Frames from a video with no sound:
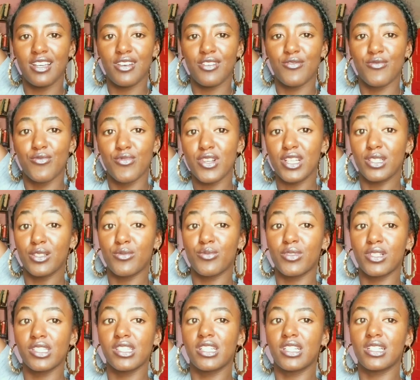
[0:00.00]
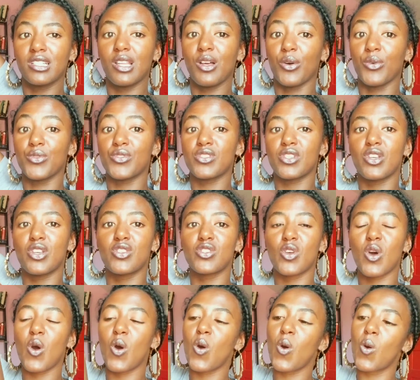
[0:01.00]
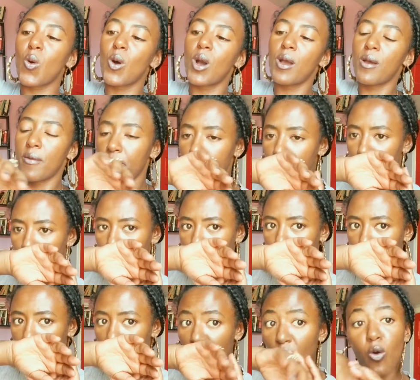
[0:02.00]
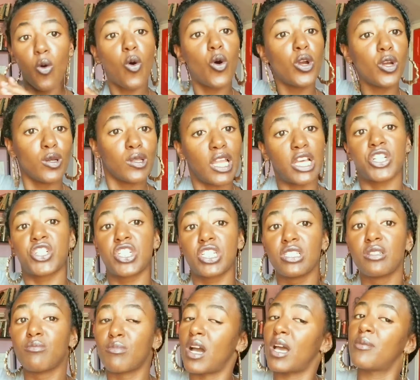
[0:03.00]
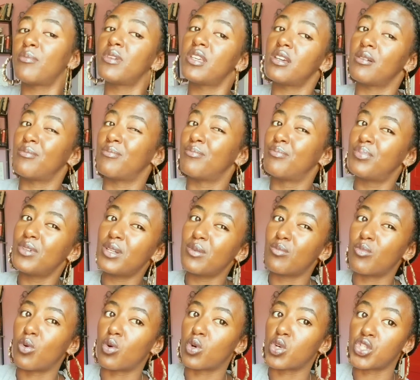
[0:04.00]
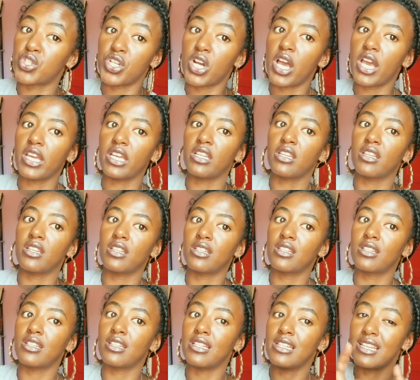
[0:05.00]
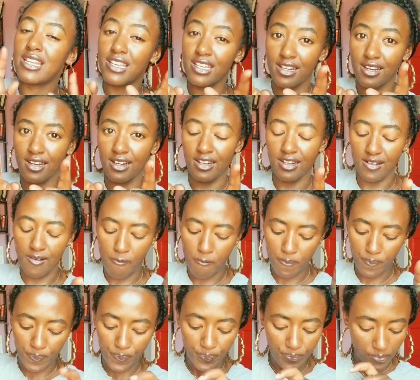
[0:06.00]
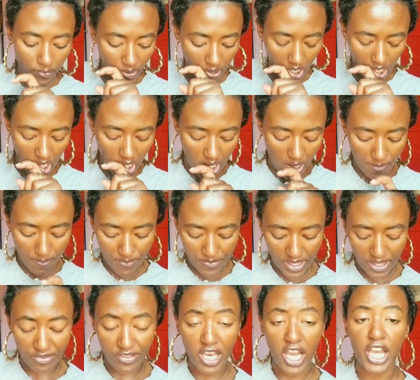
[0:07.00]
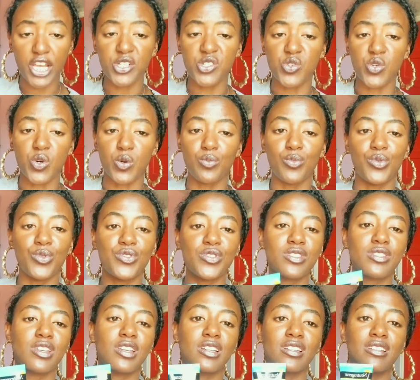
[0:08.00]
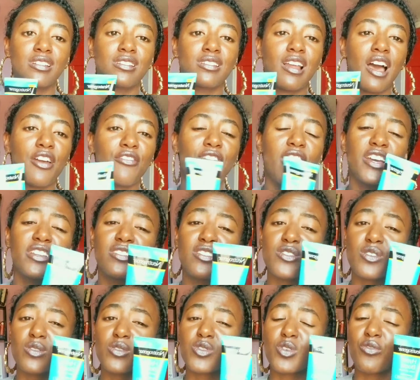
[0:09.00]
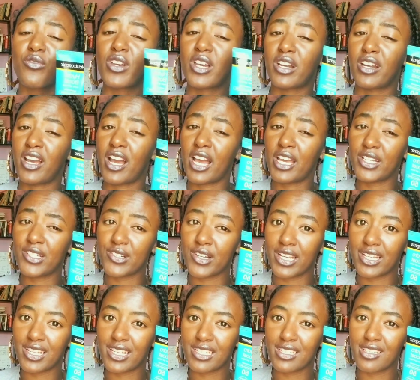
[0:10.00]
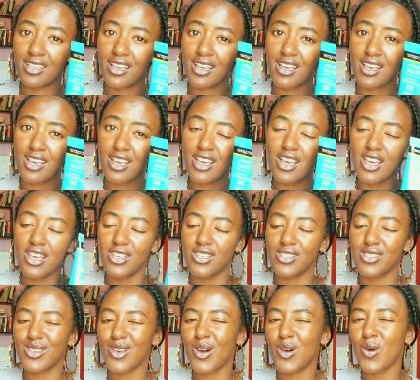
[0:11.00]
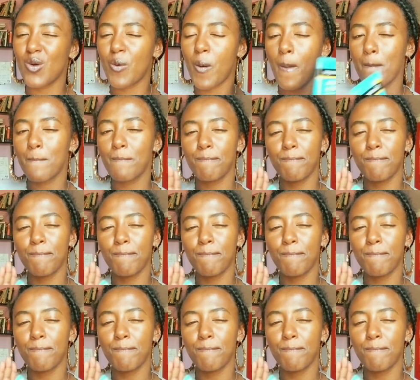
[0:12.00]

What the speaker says: really close. So the oil actually might be a bit more shinier than the Hydro Boost, and I find this also very hydrating. So